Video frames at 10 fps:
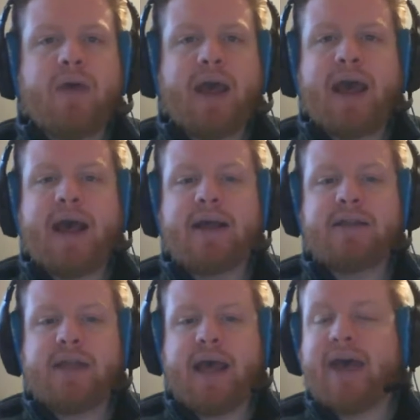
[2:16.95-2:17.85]

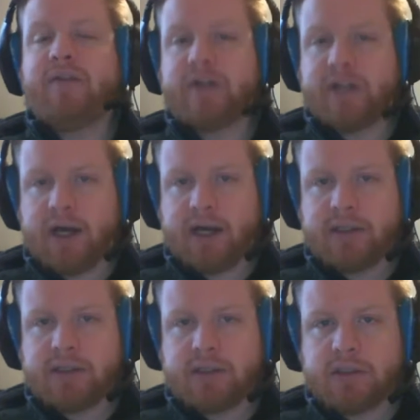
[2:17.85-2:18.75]
as
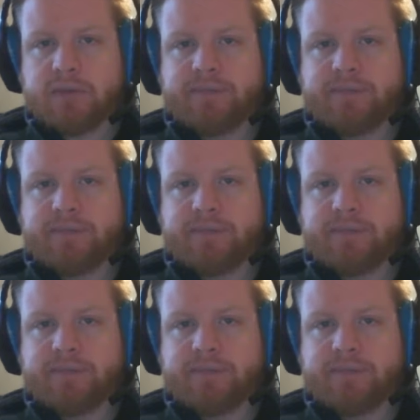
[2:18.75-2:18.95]
advertised.